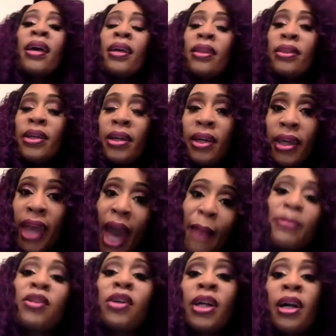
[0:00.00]
The cap
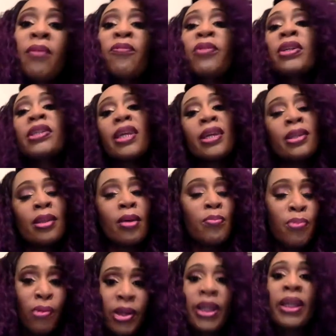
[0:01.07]
circumference is
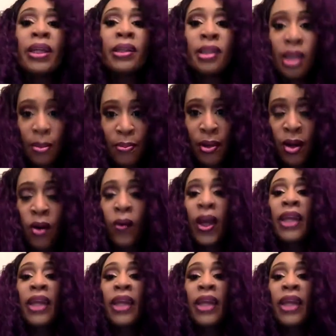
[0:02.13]
pretty typical.